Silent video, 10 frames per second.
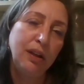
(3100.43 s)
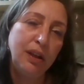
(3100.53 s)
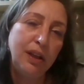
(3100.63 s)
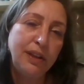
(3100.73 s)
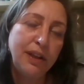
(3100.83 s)

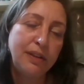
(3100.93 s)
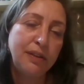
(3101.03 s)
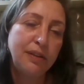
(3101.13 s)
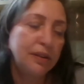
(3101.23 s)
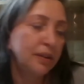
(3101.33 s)
is it
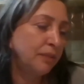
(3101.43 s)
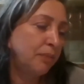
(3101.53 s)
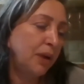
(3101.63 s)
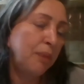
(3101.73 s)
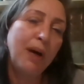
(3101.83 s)

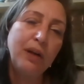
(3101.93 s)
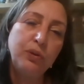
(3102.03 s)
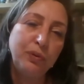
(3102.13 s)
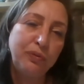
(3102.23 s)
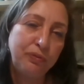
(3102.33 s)
a
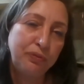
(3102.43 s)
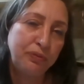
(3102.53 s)
part of?